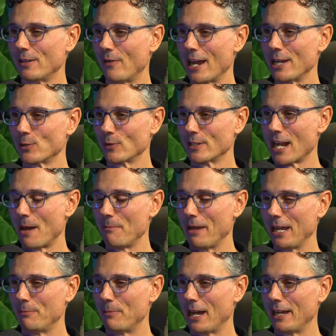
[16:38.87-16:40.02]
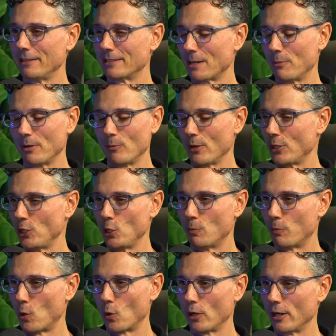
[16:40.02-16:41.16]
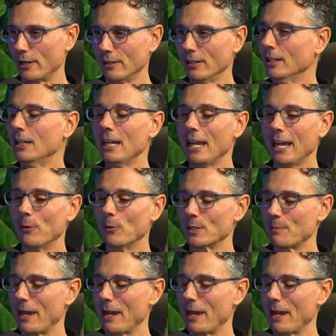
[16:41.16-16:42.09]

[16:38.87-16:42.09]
device was not made by someone with YouPorn. It was